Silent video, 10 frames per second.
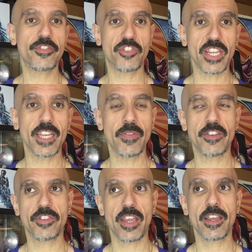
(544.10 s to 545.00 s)
have seen
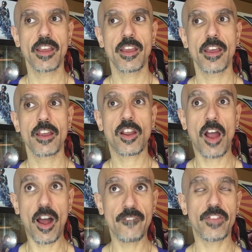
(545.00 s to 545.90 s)
this, like,
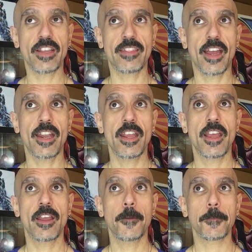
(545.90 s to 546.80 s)
conflict that
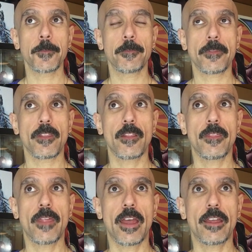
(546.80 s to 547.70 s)

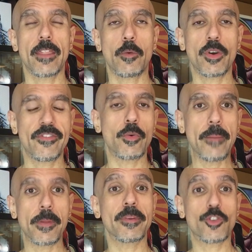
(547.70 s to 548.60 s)
would have
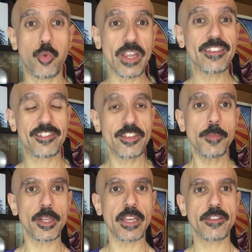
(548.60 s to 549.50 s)
erupted between
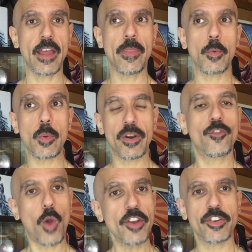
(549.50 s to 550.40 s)
siblings, and then we would
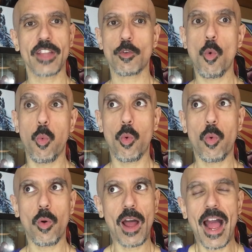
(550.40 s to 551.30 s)
have questioned, like, well,
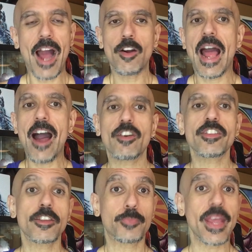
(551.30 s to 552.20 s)
how
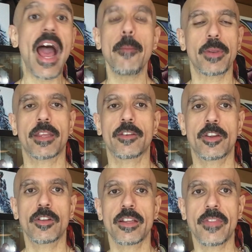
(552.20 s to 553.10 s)
could this be happening, you
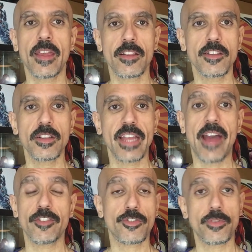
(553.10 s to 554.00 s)
know, like, they clearly
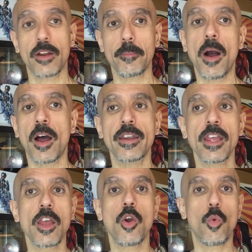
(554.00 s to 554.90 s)
have a strong bond.
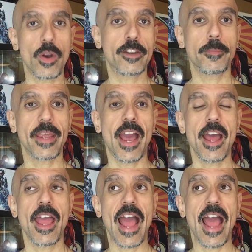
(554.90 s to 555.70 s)
What could be